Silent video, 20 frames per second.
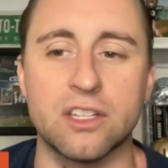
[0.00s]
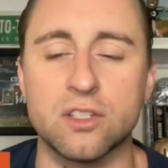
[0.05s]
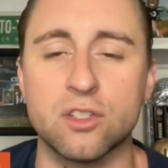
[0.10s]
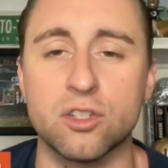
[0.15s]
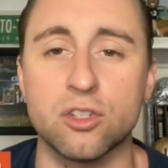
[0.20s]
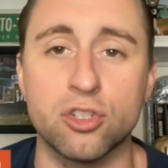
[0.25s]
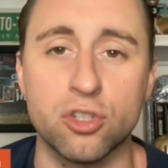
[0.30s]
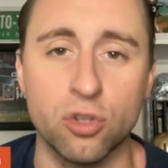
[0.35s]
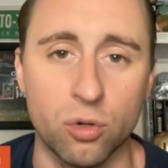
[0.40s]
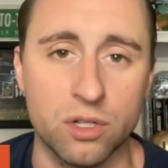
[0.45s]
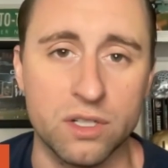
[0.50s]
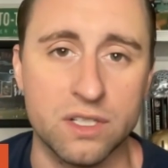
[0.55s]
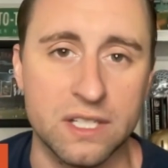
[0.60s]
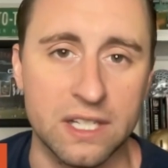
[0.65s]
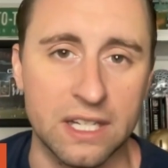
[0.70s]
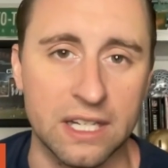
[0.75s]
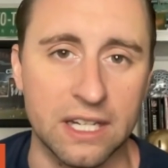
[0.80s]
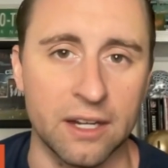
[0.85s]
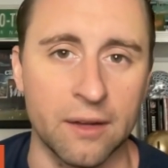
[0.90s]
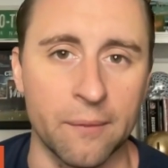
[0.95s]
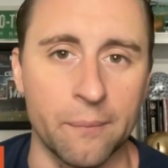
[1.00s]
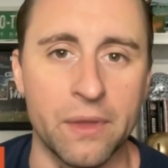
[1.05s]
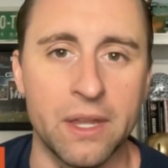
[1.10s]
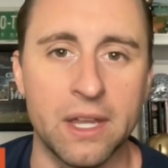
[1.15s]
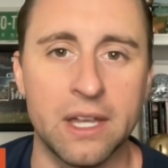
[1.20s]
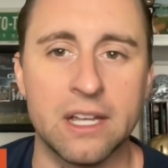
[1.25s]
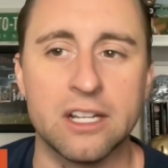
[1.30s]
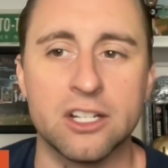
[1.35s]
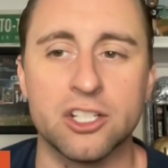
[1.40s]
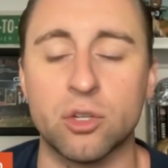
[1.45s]
This is your team,
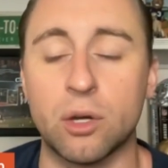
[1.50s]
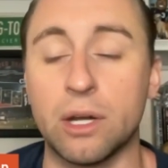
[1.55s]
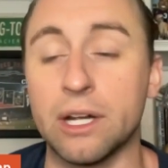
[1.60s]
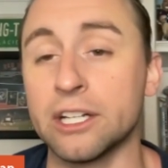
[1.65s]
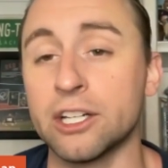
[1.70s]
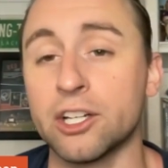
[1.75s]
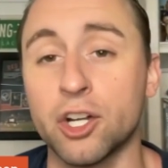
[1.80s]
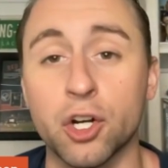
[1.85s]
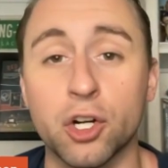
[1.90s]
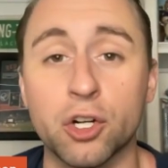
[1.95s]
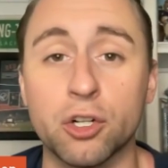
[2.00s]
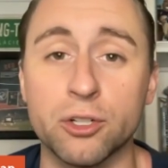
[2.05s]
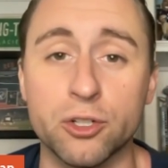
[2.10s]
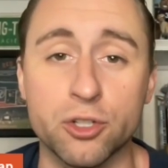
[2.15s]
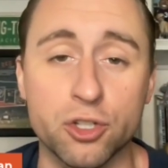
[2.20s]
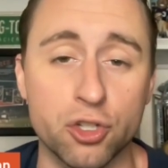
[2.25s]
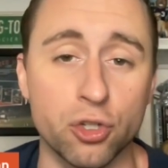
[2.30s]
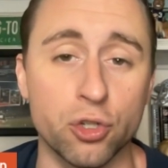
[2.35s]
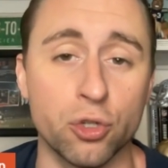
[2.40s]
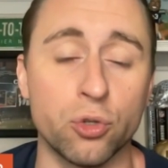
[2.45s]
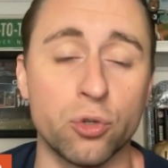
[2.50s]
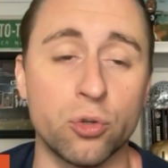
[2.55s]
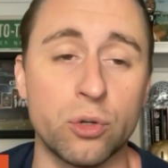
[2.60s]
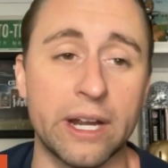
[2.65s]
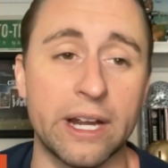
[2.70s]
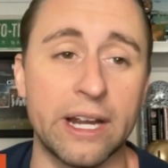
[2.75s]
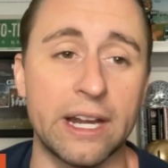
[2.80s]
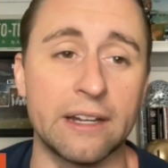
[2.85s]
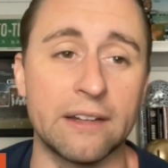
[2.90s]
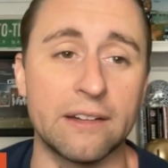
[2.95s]
so I encourage you,
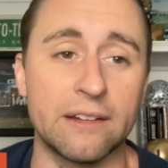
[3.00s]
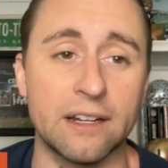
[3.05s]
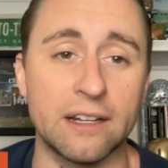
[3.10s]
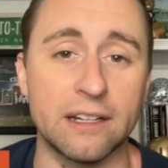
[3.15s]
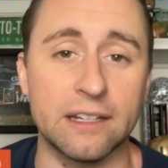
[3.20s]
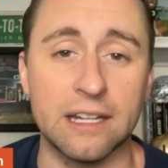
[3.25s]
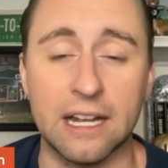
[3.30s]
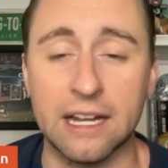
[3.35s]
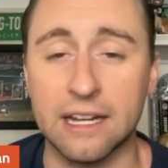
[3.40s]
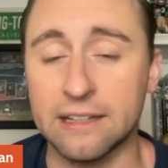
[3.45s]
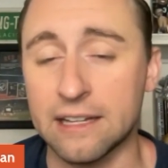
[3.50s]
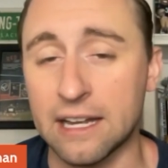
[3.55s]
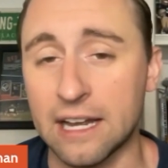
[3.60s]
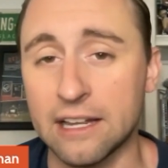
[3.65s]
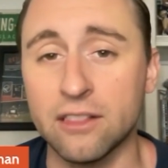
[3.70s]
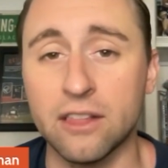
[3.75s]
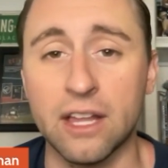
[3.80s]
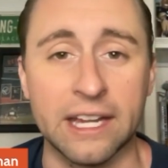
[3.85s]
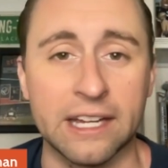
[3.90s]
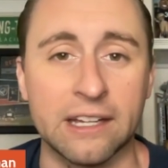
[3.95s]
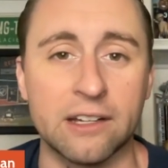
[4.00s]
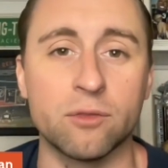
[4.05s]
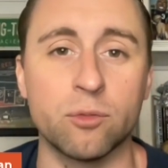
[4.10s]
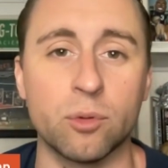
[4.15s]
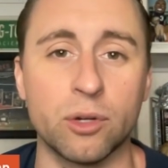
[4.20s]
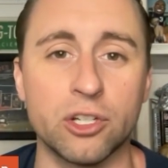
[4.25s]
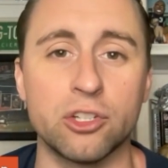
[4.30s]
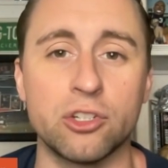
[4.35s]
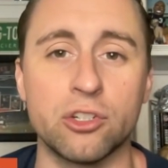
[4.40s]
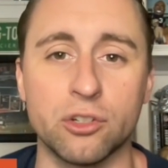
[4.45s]
and I like
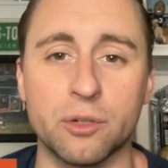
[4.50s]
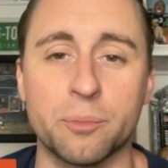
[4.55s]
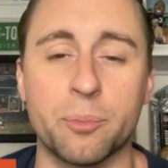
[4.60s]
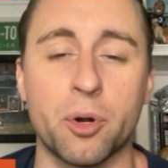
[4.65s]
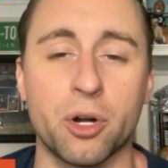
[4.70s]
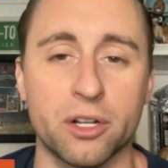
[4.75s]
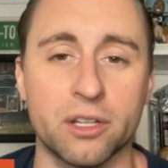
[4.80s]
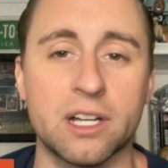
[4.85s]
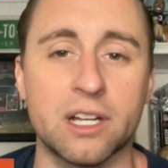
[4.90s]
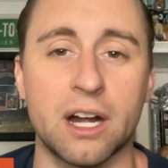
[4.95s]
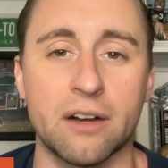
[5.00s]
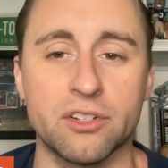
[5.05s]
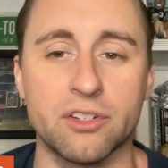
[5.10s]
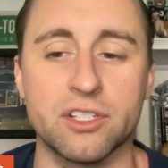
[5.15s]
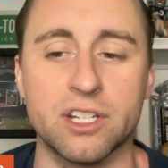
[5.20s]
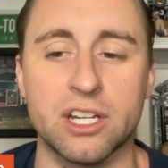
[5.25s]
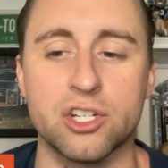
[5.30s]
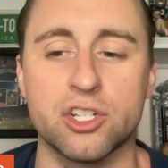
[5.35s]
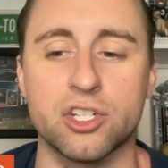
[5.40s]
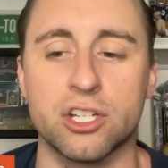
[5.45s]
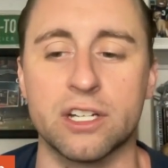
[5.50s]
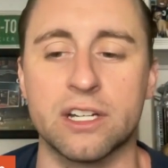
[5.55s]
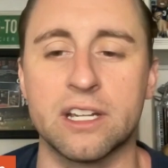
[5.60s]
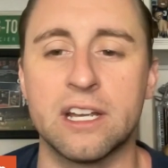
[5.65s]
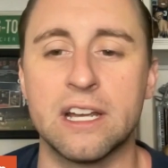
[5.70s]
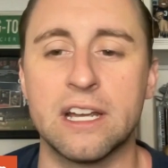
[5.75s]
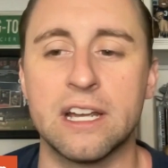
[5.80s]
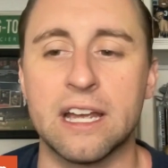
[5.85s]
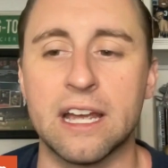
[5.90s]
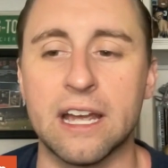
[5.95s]
when you're a part of the conversation
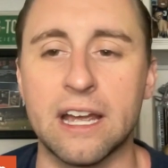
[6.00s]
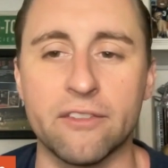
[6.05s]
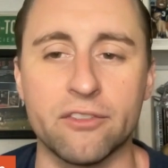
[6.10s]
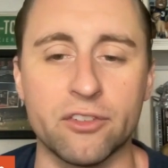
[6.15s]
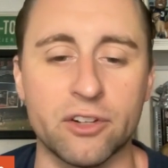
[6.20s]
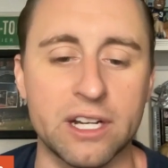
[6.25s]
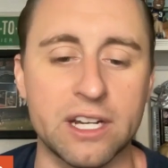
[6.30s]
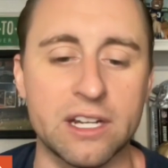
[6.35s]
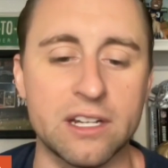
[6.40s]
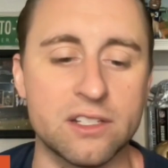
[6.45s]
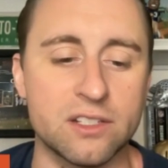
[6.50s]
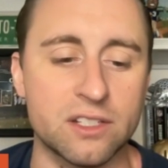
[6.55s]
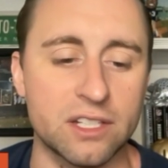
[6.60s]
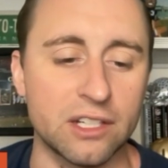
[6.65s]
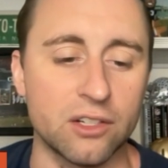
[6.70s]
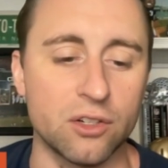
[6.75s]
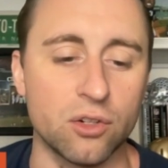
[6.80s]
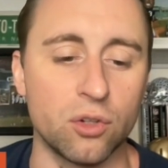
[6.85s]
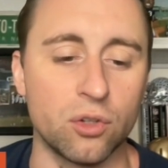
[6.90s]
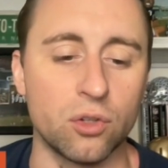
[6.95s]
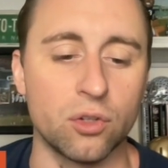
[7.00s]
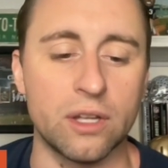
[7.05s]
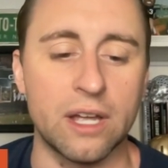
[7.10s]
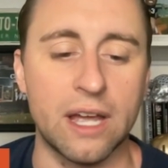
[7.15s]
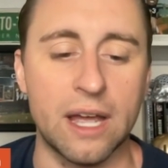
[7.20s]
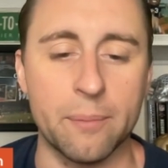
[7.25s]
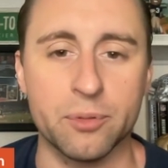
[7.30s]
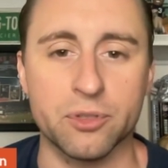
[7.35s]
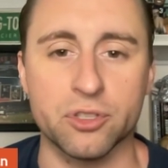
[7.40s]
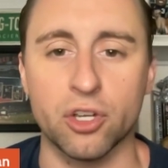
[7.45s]
every single
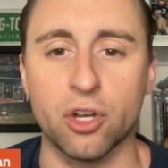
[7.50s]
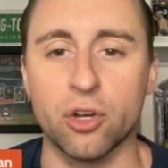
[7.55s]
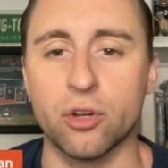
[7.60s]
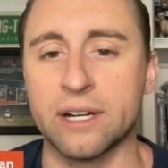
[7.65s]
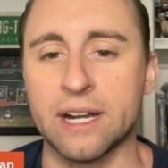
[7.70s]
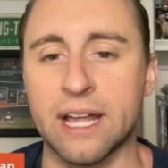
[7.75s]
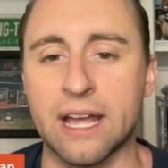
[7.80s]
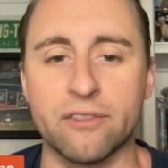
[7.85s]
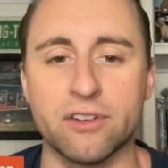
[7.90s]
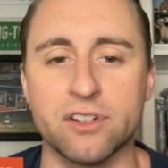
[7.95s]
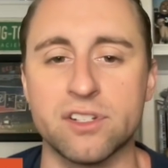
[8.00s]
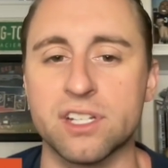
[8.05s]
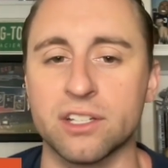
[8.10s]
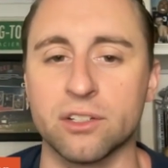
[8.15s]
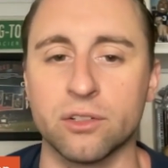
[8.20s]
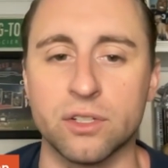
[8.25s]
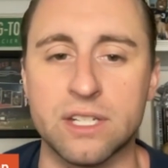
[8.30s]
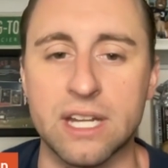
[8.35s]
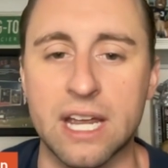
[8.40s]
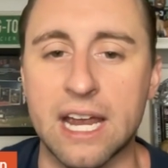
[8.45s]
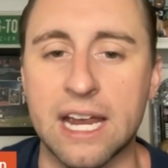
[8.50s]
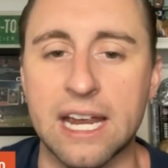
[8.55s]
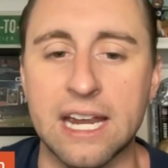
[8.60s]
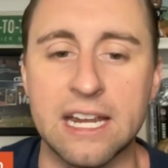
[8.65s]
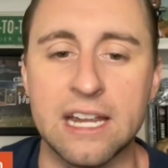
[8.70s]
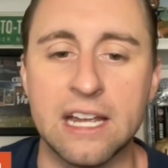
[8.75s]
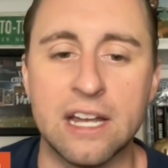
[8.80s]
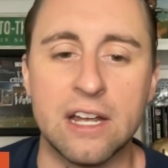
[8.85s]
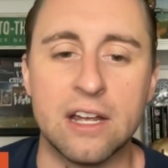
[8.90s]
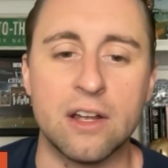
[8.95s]
episode and every single day.